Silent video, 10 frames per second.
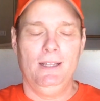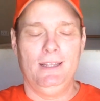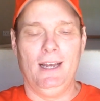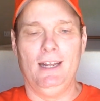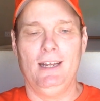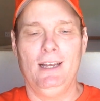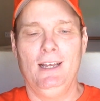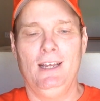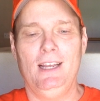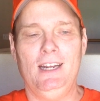that
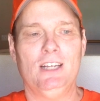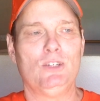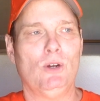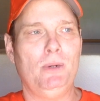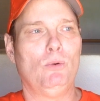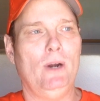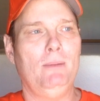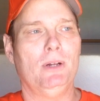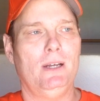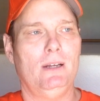he doesn't want to be
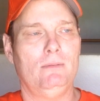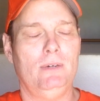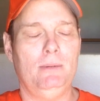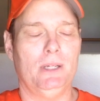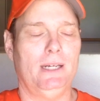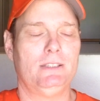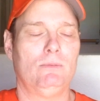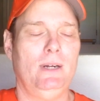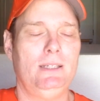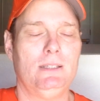labeled as a
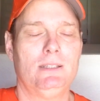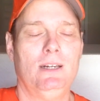racist.